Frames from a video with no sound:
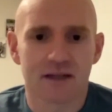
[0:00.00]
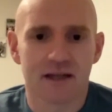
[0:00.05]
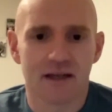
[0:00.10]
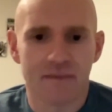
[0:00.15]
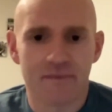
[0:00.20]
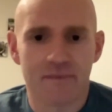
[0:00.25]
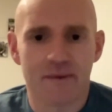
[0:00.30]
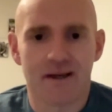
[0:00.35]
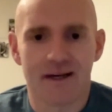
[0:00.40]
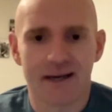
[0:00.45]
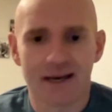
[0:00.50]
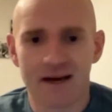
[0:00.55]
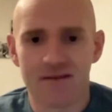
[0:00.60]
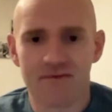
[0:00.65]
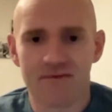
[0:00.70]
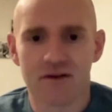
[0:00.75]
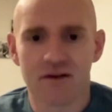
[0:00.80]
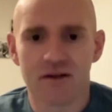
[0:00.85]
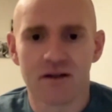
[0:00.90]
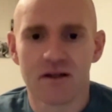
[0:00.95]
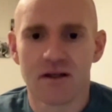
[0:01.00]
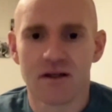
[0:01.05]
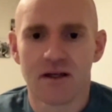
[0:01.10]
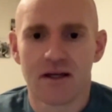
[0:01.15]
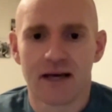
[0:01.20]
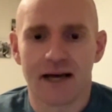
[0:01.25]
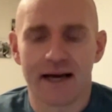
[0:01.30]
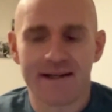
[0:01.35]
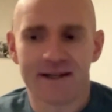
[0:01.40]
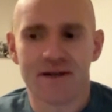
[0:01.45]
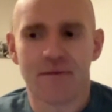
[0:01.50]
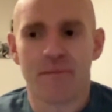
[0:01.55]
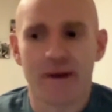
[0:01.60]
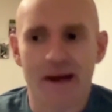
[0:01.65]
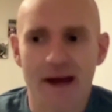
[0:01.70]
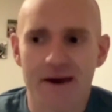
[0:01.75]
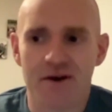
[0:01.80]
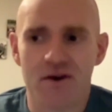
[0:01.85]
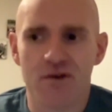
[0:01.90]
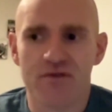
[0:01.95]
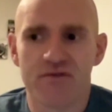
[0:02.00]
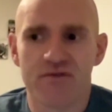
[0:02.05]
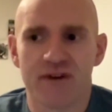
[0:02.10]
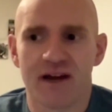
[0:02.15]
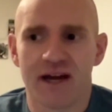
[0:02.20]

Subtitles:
Olympic level and competitive,